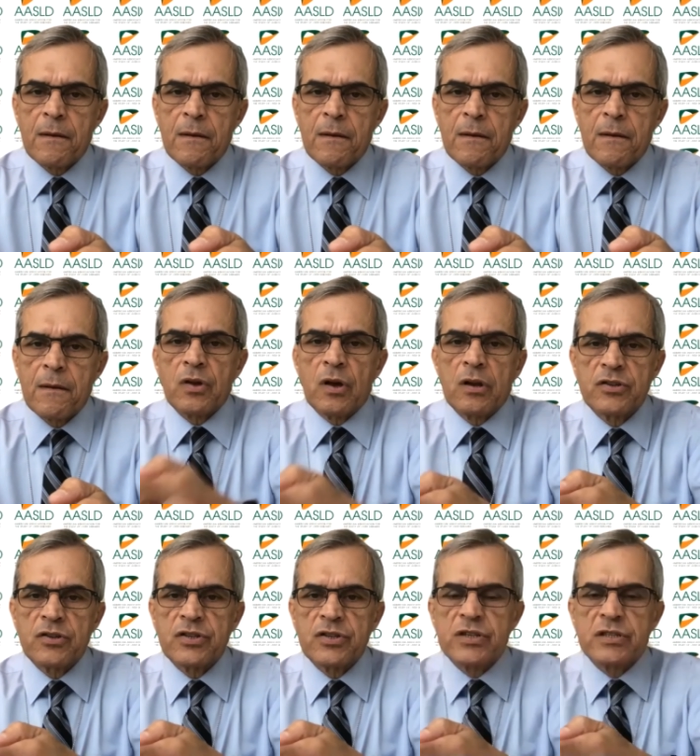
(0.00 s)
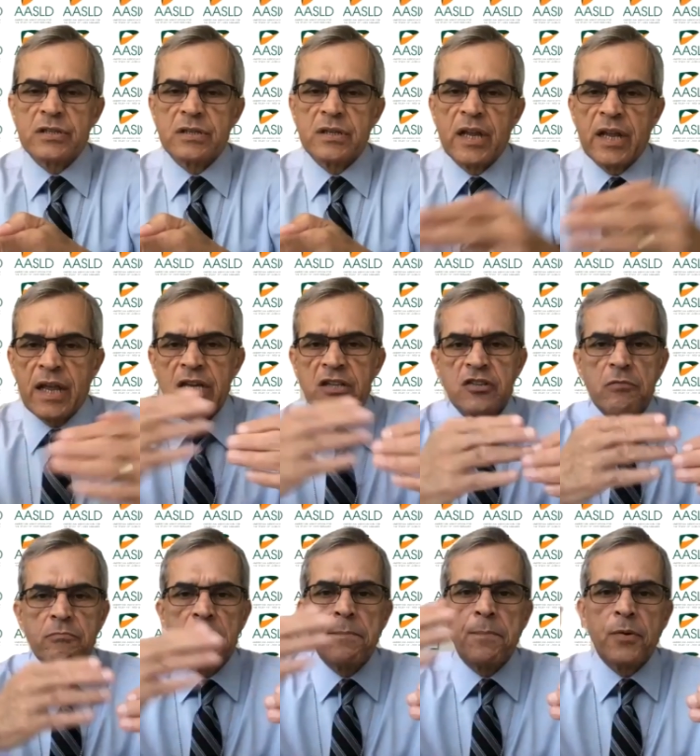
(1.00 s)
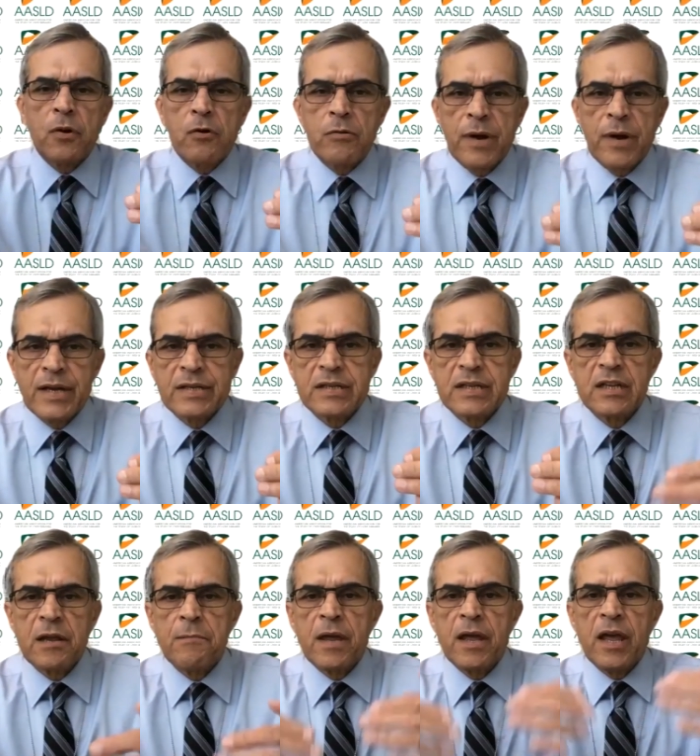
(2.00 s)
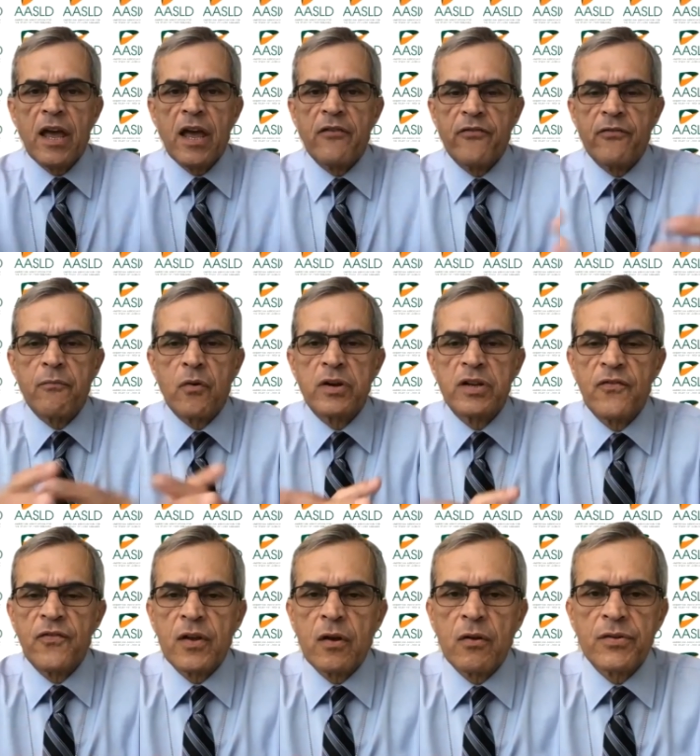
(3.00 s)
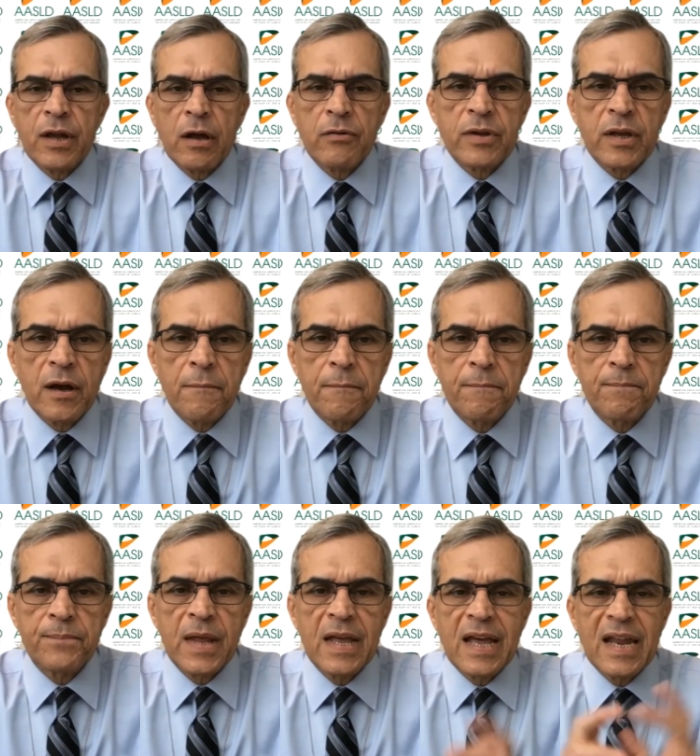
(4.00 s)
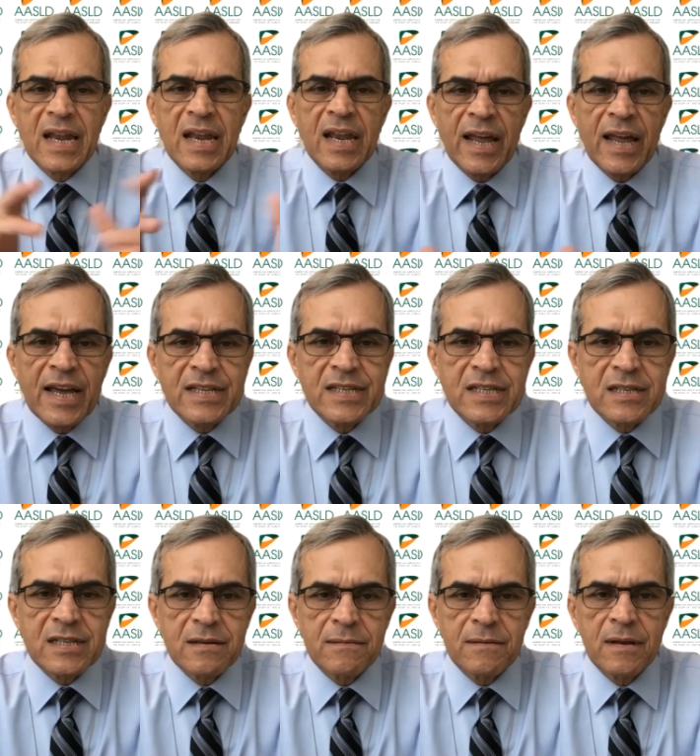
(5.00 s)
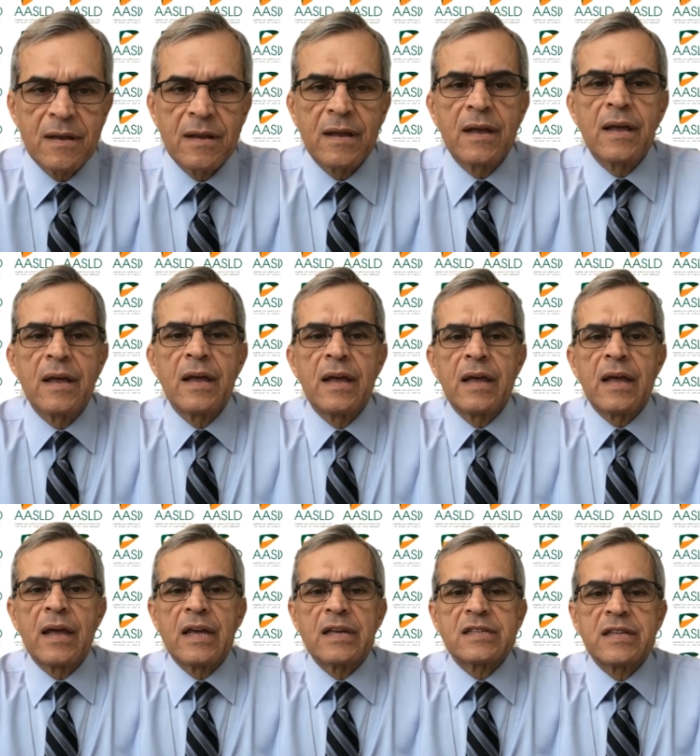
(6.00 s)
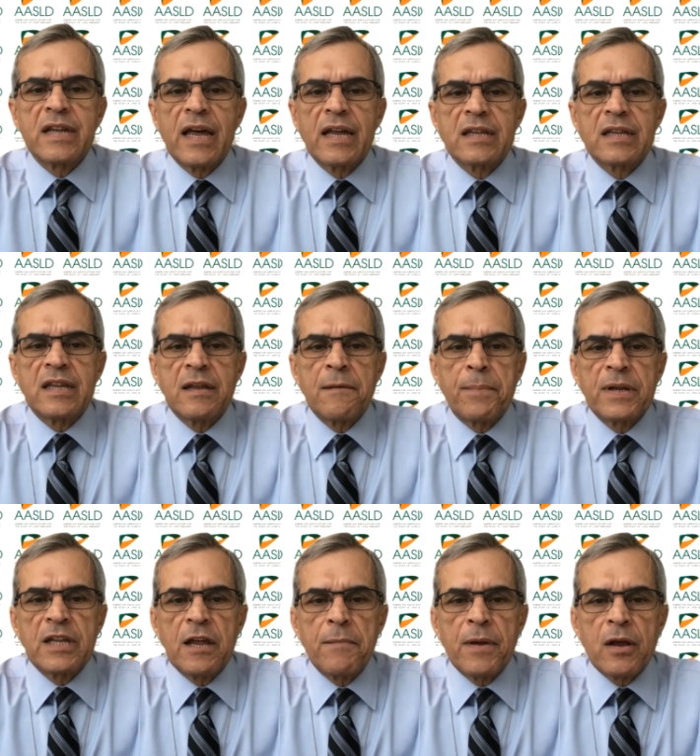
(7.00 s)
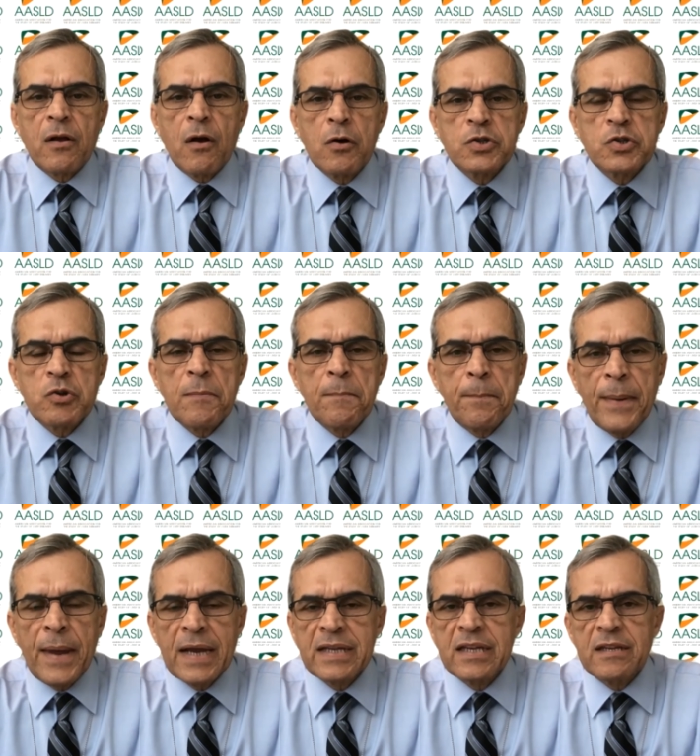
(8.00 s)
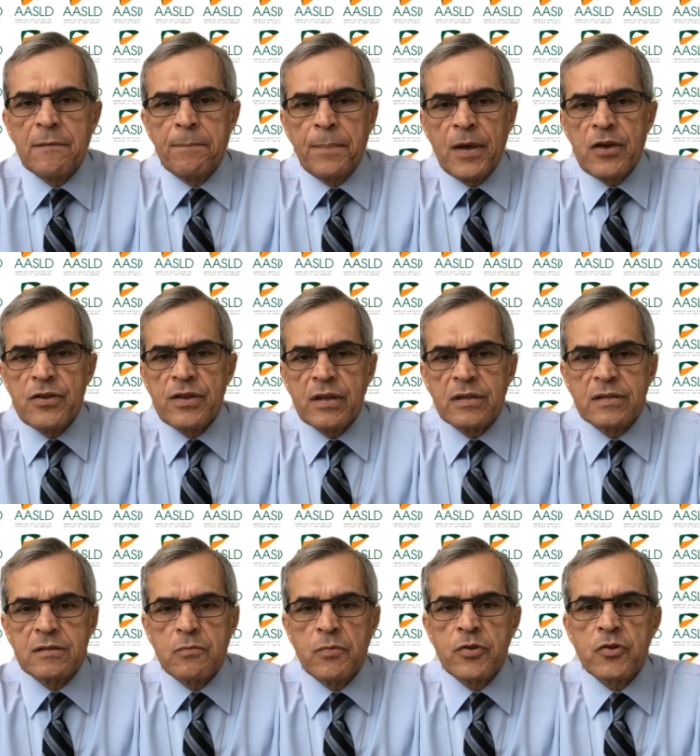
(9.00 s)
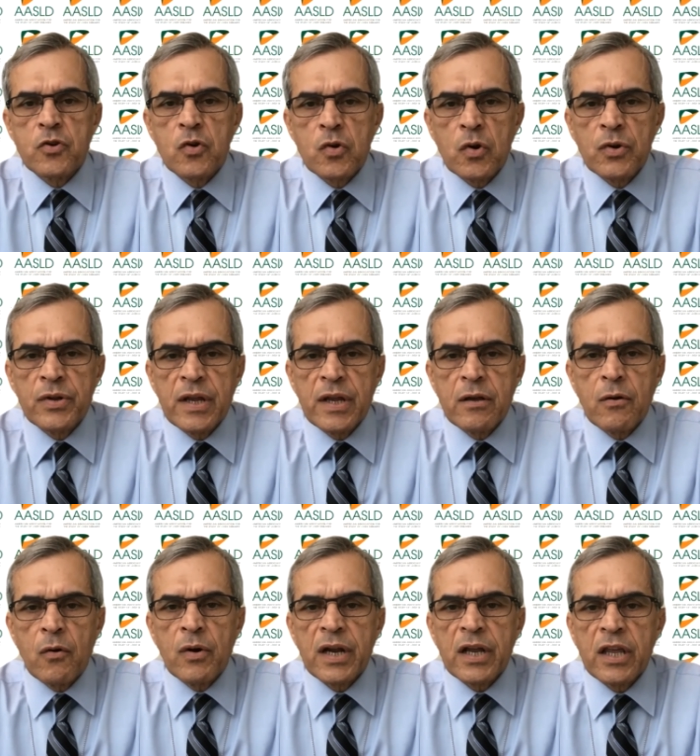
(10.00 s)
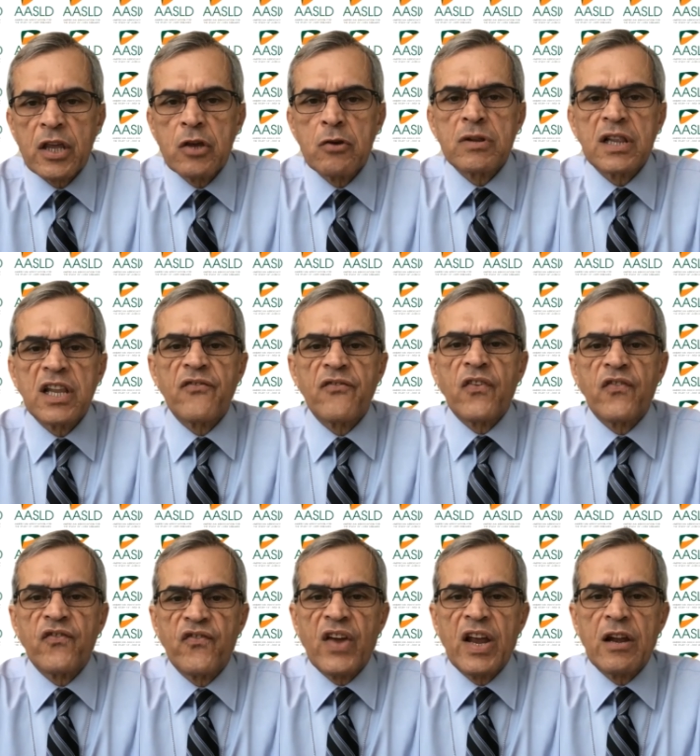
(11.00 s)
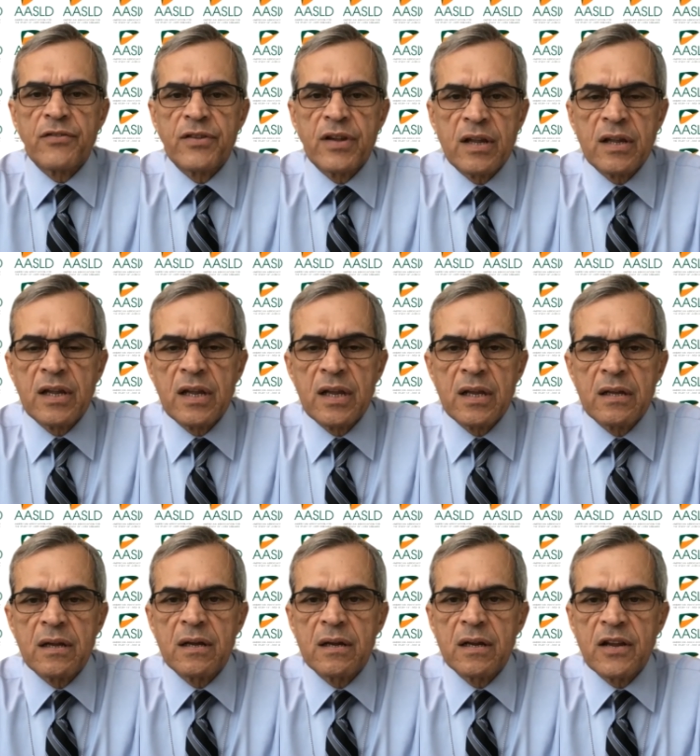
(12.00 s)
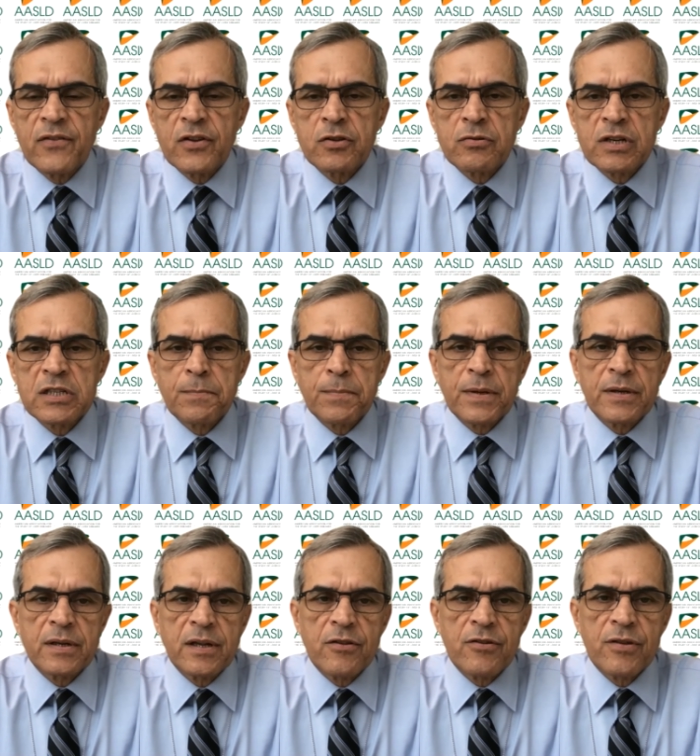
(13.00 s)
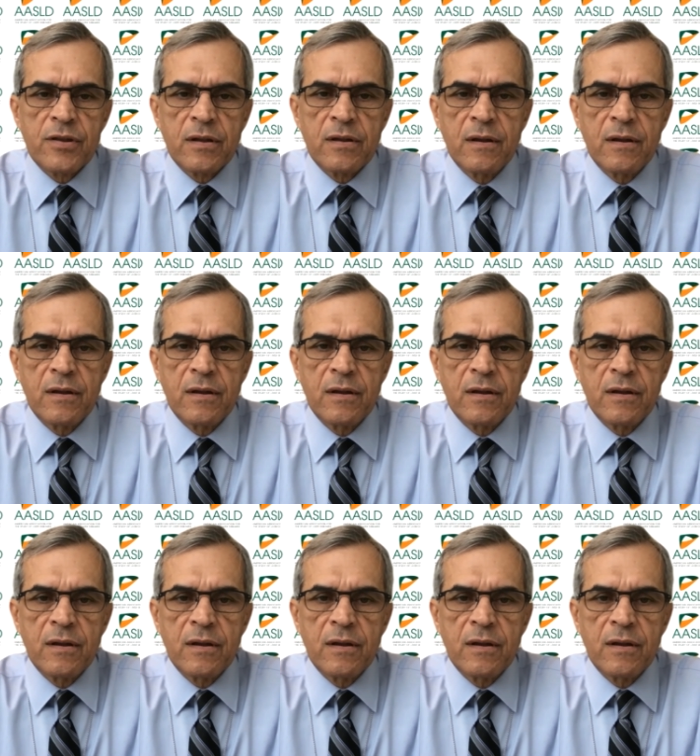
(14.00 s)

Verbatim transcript: by the hepatologist, the cancer may progress and they may have more difficult outcome. Last is that the pandemic also impacted the patients with chronic or acute liver failure that need liver transplantation.